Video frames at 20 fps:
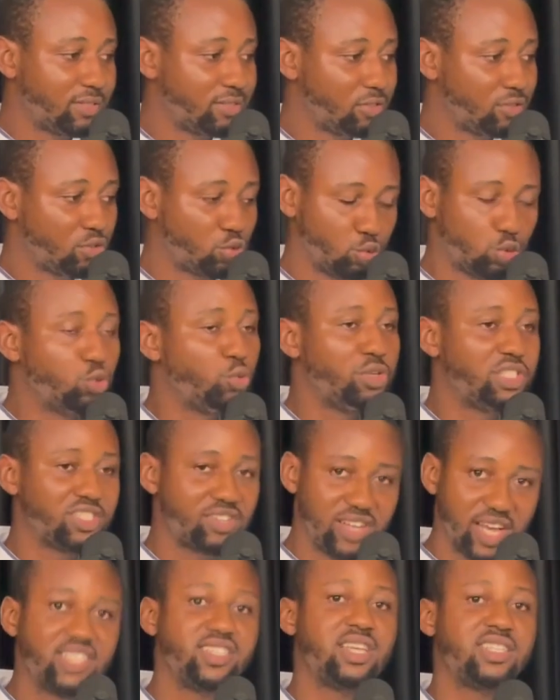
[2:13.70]
to do with
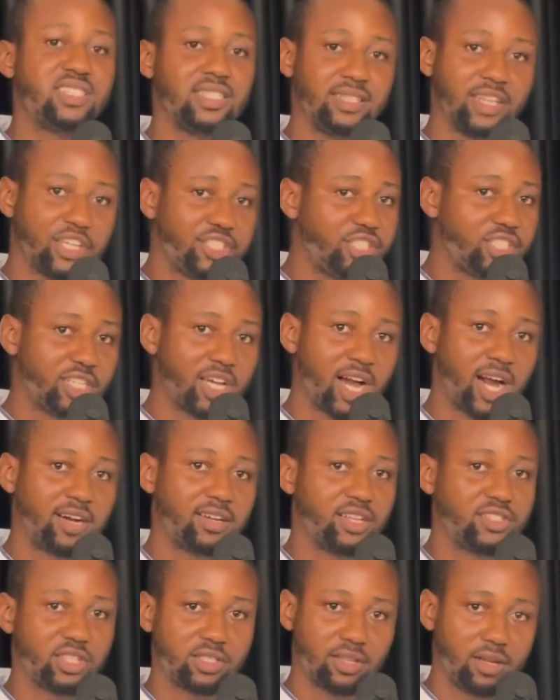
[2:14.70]
real estate in Nigeria,
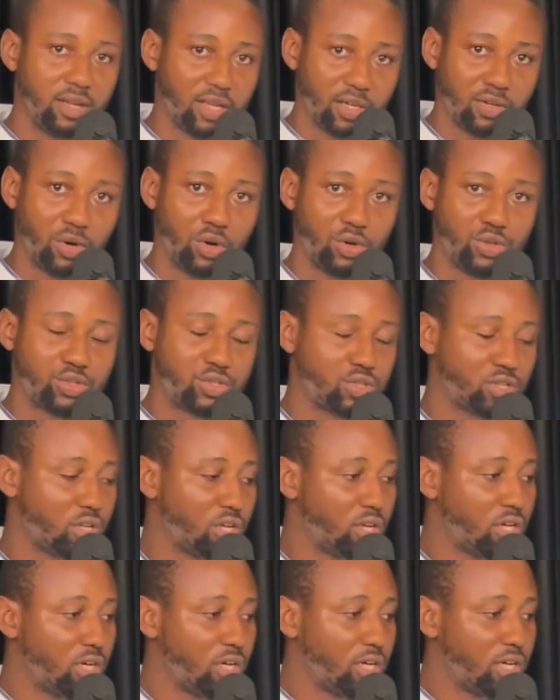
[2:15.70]
real estate in Lagos,
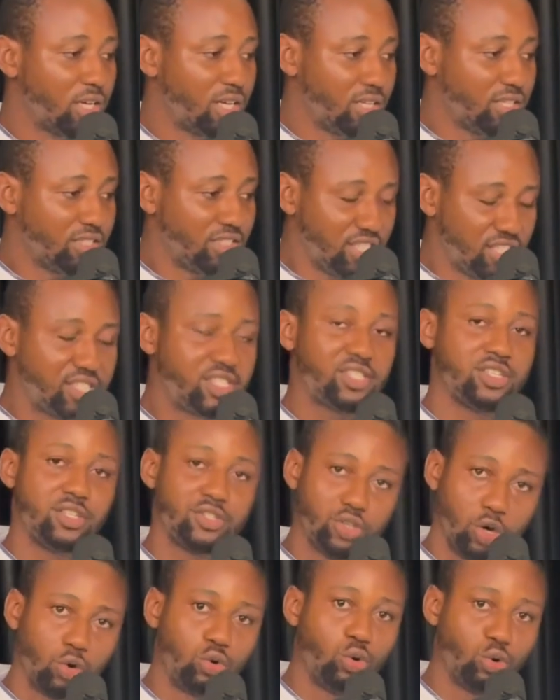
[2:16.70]
this
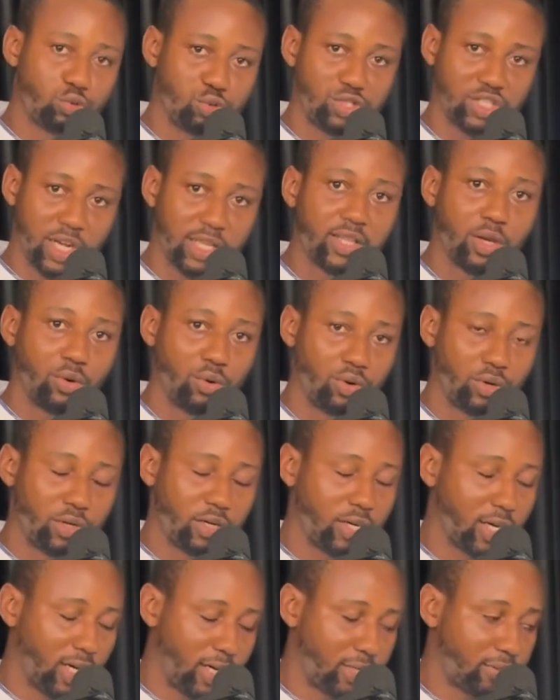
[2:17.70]
is your go-to channel,
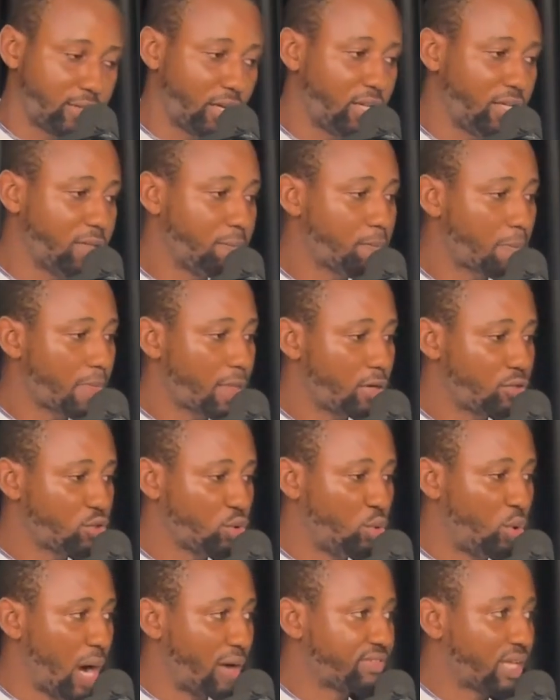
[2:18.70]
really.
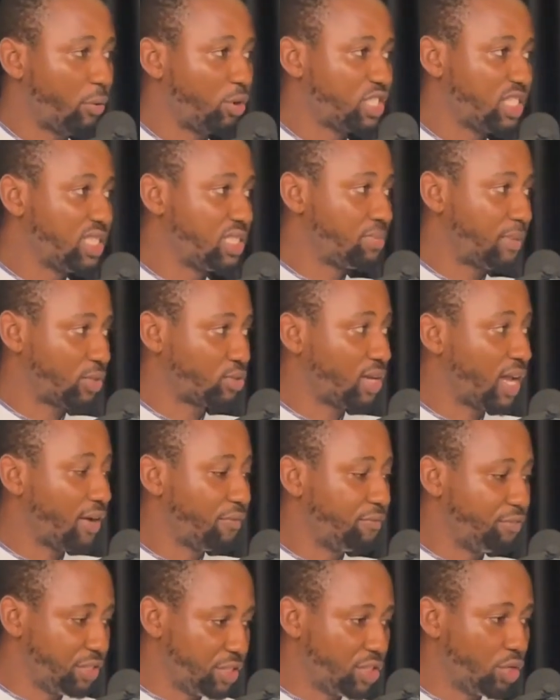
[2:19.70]
So after watching this particular
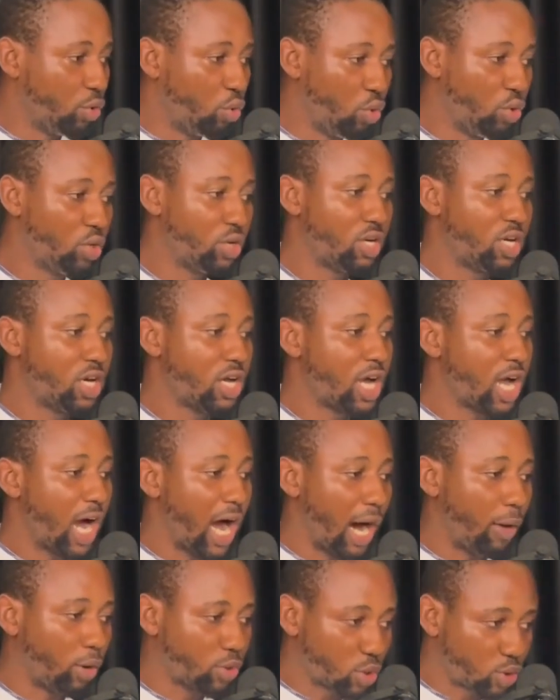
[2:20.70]
video,
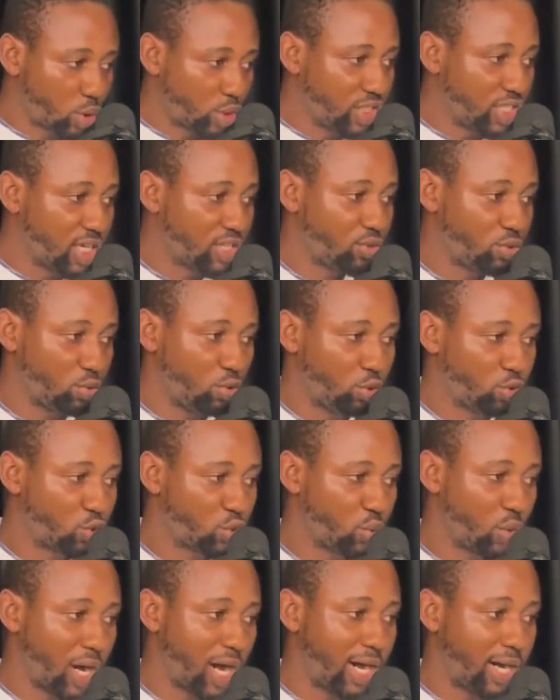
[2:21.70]
I also suggest you go
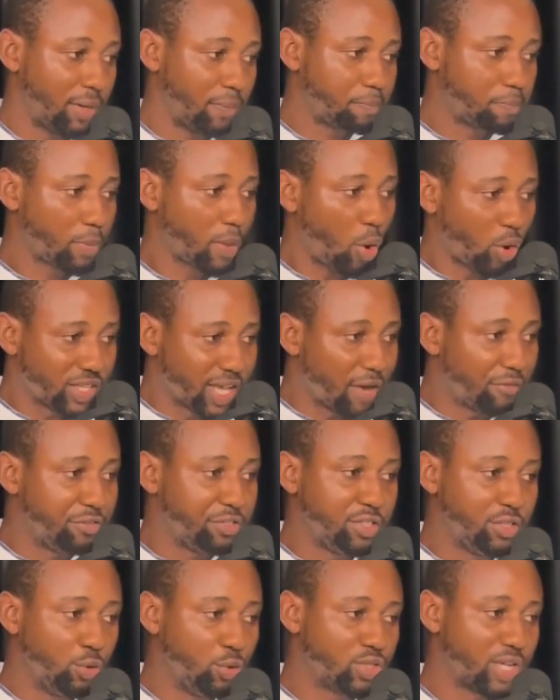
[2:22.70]
to other
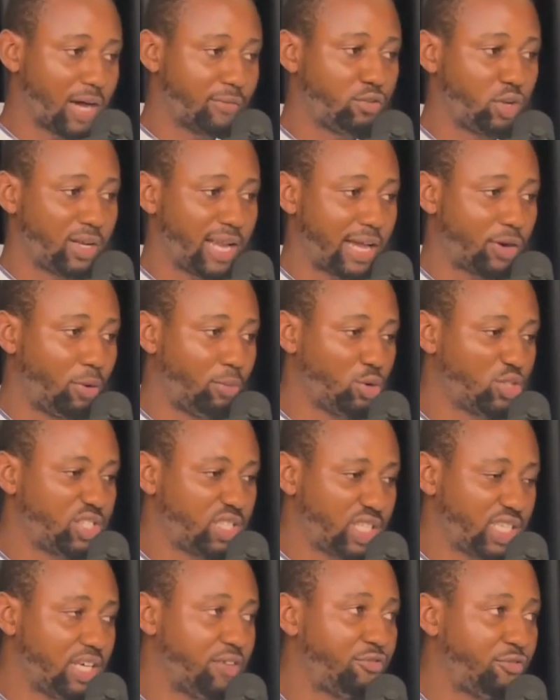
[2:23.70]
videos. I've done like almost
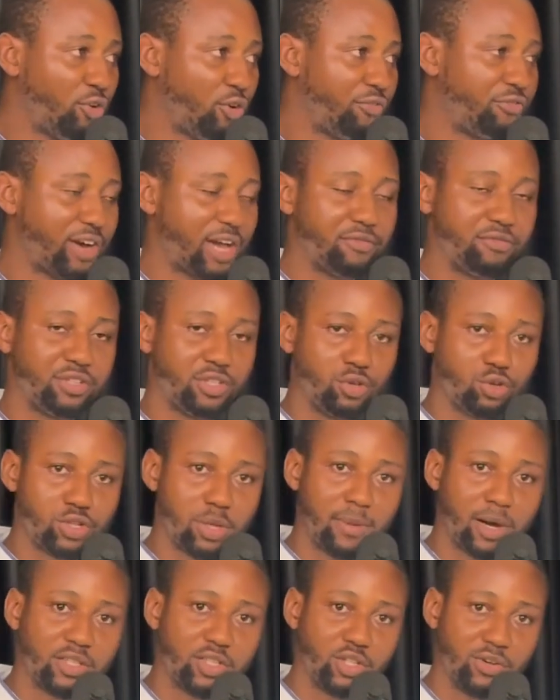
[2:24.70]
3, 4, 5 videos
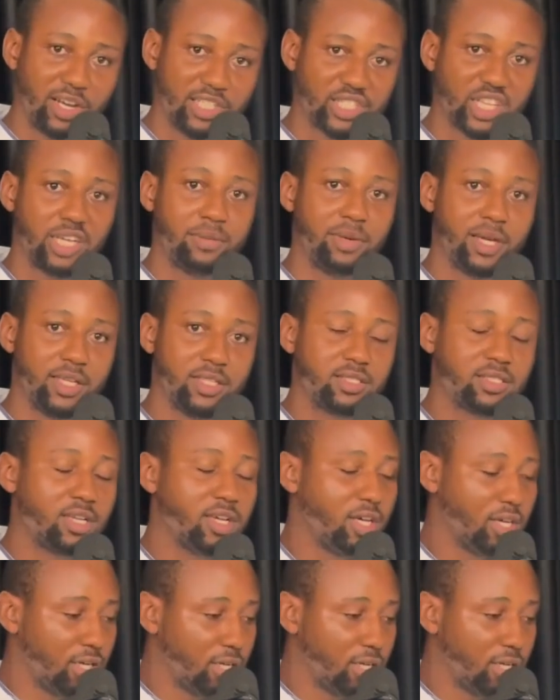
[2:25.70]
about deed of assignment.